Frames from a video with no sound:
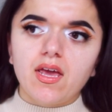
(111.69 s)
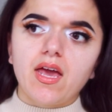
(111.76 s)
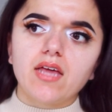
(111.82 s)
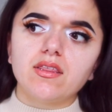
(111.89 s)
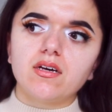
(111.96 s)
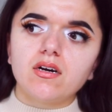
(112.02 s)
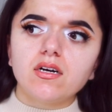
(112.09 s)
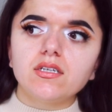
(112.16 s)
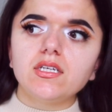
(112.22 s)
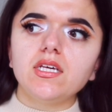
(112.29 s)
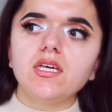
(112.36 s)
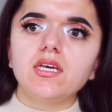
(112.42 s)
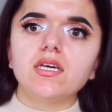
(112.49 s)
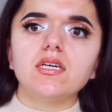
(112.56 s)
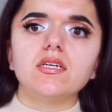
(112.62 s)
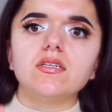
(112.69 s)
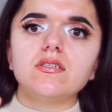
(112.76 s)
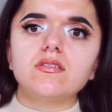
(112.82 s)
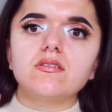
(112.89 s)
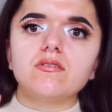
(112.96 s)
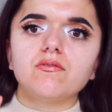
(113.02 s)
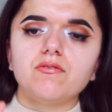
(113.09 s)
And the honey
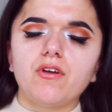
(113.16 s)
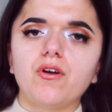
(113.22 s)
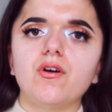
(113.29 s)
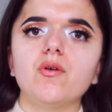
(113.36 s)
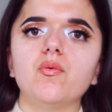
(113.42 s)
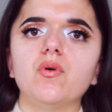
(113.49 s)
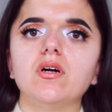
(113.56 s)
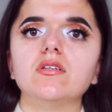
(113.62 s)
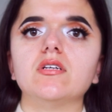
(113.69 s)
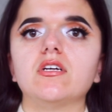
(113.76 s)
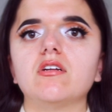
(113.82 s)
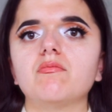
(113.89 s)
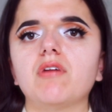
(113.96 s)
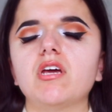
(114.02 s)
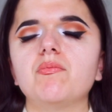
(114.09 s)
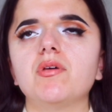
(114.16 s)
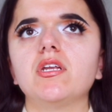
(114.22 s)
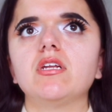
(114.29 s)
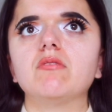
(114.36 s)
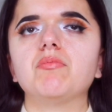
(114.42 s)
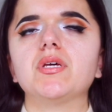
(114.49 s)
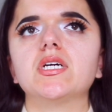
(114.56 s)
is very well done in my
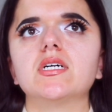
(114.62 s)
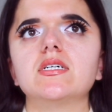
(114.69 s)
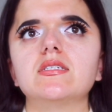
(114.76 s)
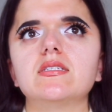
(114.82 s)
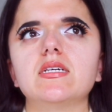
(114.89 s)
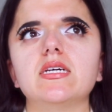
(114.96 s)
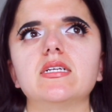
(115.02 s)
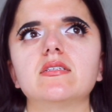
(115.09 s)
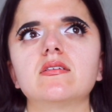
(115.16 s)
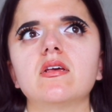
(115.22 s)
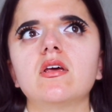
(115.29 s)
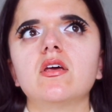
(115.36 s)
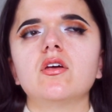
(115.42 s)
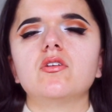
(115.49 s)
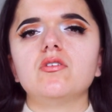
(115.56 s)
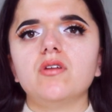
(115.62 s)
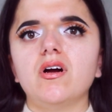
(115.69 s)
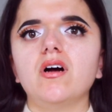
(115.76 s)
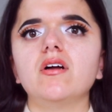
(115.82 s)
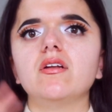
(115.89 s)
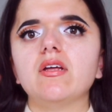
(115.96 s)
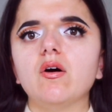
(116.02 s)
opinion because it's
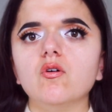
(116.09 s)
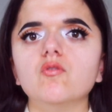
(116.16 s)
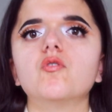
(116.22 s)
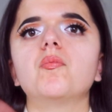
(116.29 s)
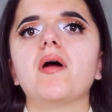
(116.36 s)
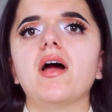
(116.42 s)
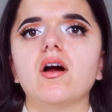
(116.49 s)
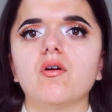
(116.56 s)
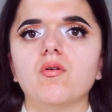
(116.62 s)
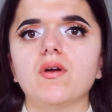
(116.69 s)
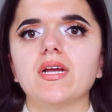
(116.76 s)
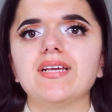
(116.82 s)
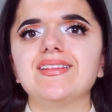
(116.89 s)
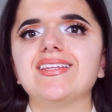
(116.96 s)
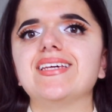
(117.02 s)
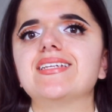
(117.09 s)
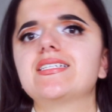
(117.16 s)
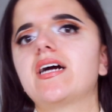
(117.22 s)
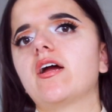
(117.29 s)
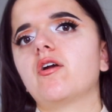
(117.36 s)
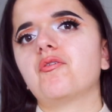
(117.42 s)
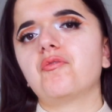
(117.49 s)
not overpowering the
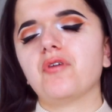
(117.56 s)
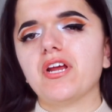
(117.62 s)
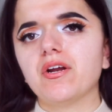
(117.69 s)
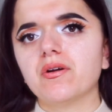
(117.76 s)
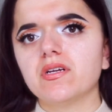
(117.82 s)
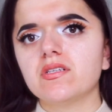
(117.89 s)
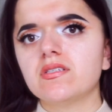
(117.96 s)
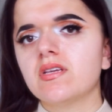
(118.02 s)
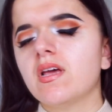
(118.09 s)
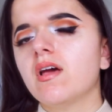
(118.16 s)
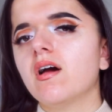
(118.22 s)
entire fragrance.